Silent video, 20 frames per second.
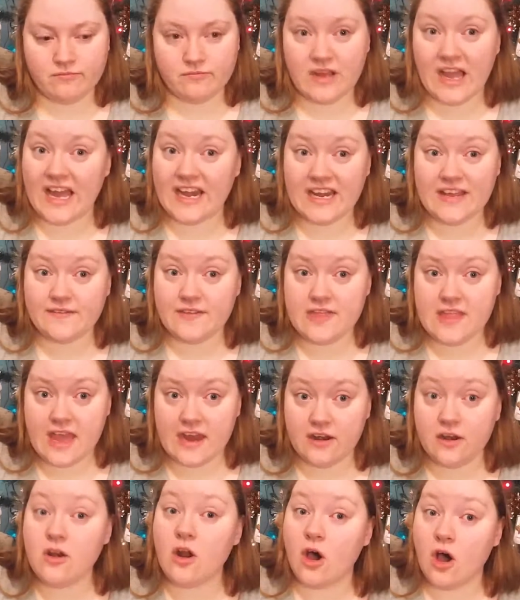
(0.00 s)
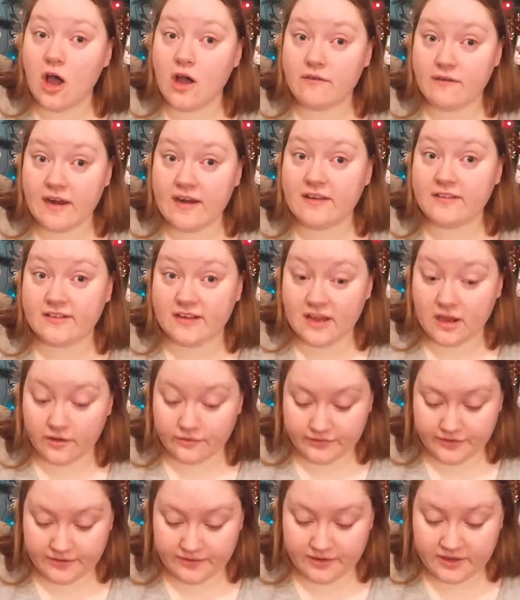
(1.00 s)
And even then, not horrendously
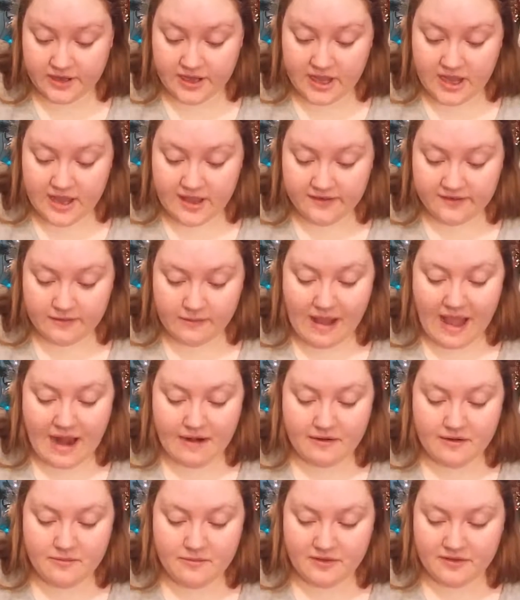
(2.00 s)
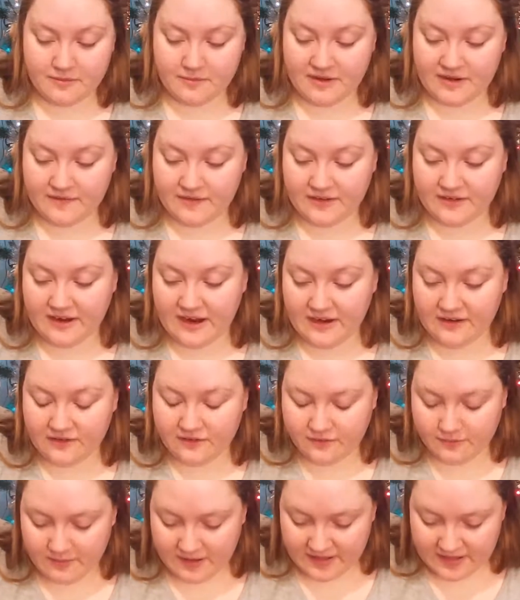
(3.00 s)
often. So Aran was a bit of a
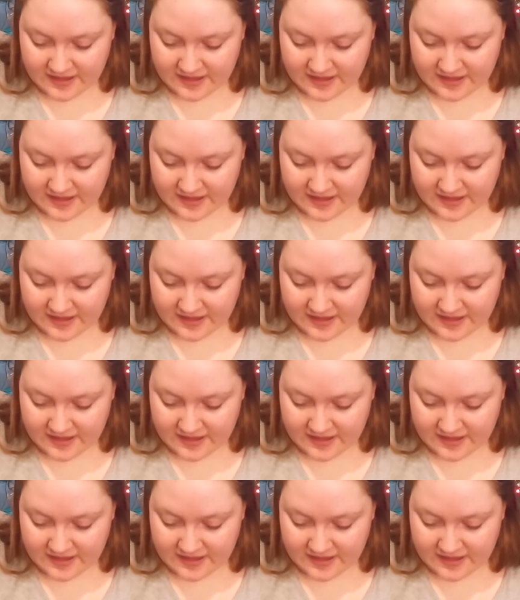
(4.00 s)
change for me.